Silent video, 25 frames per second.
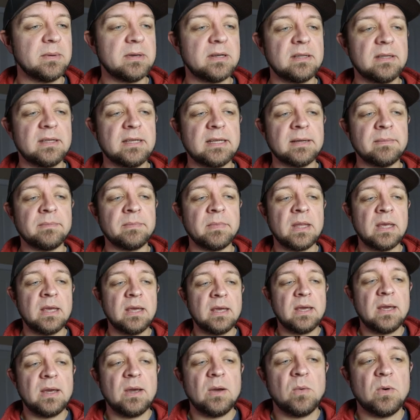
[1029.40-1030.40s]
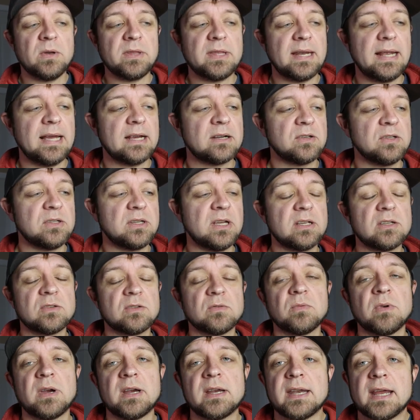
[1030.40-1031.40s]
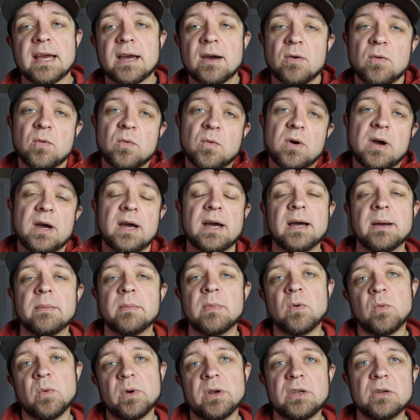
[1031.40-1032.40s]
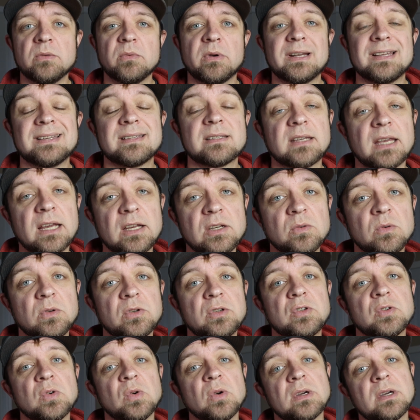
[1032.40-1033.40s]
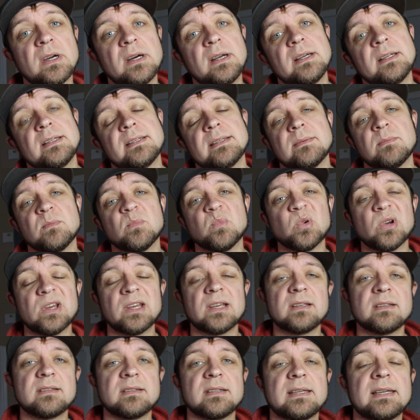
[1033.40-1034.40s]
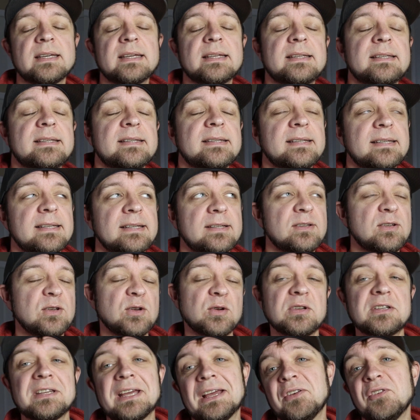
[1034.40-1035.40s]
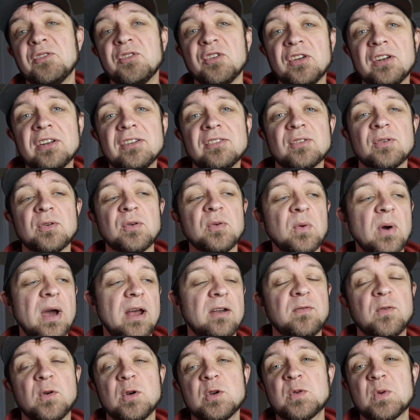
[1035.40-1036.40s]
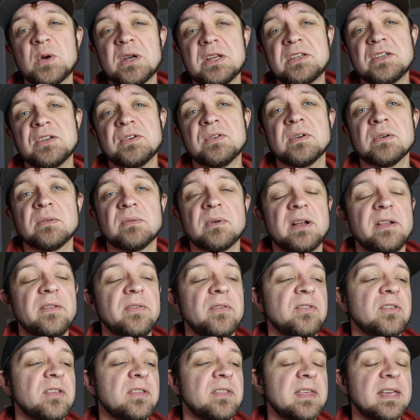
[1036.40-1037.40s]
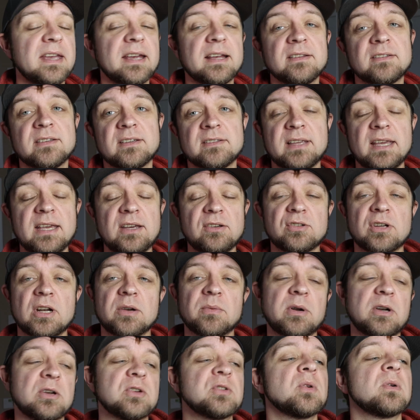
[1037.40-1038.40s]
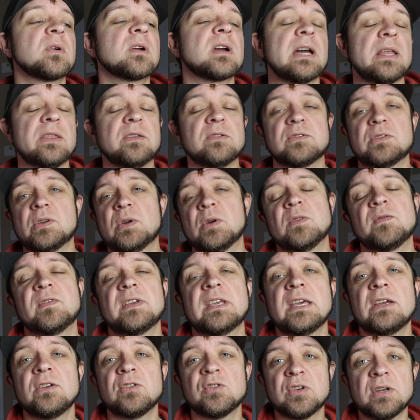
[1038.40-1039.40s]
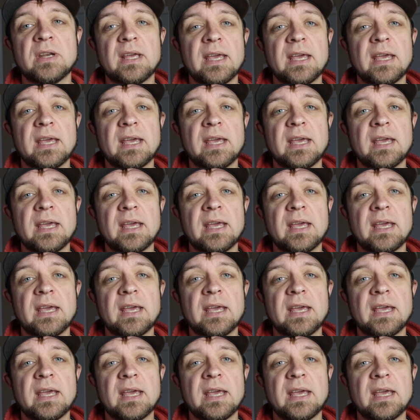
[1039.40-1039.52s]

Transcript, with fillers: I'm going to delete it. What that actually does right now when you run a scheduled shortcut is it brings it to your attention. So at 4:22, it runs a thing and says, hey, should I run a shortcut? And there's a notification.